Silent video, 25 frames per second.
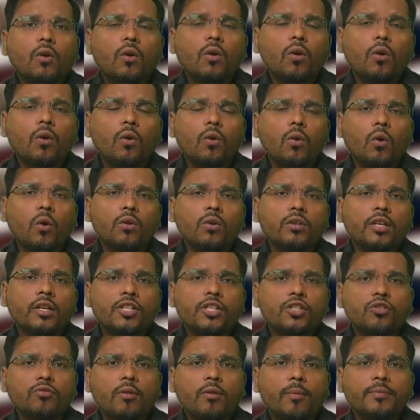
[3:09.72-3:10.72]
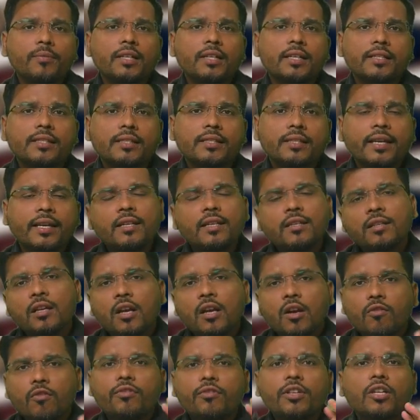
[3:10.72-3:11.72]
ownership of the asset,
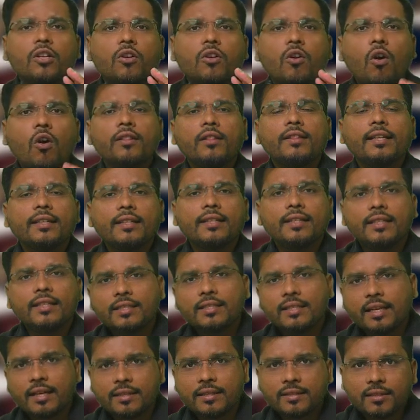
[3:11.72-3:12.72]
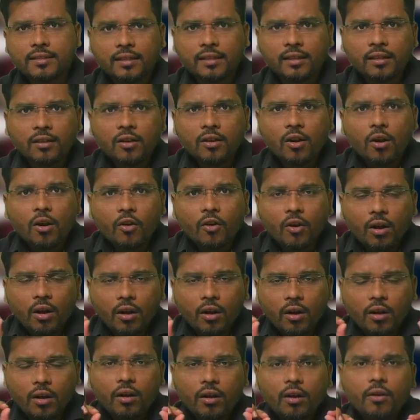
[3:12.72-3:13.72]
we call that lease as a
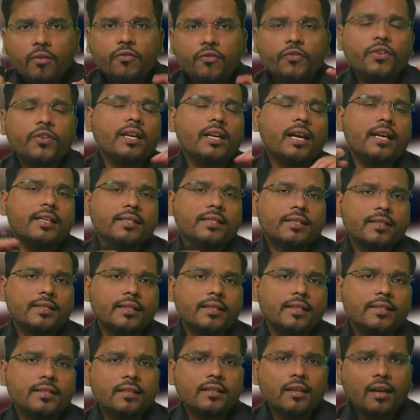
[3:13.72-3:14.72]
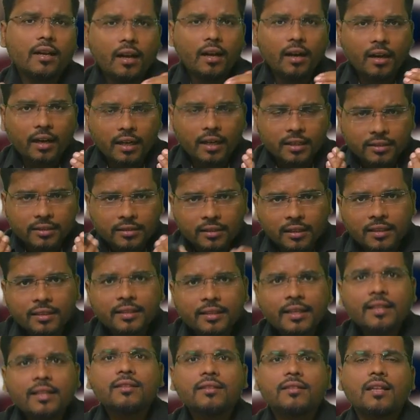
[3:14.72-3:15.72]
finance lease. Other
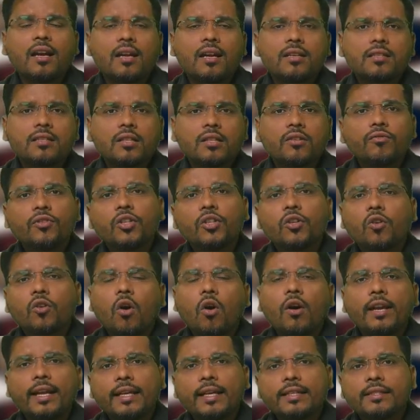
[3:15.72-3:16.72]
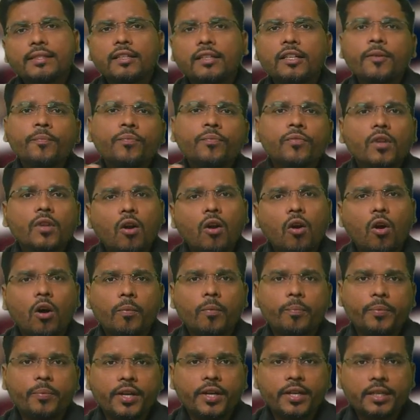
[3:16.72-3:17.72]
than that, we call as a
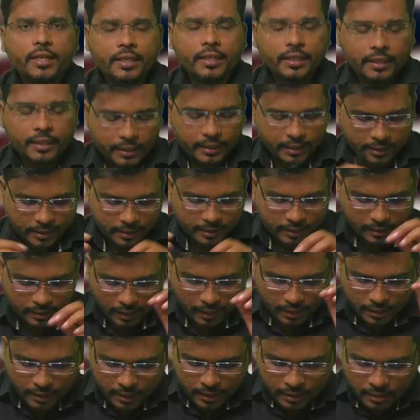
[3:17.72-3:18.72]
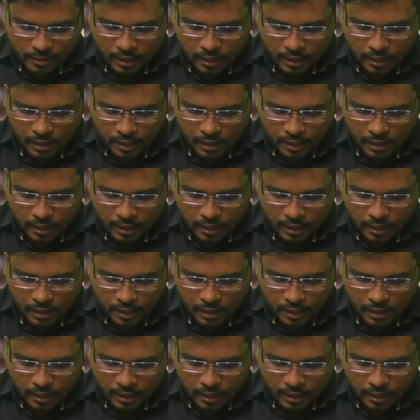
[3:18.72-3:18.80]
operating lease. That is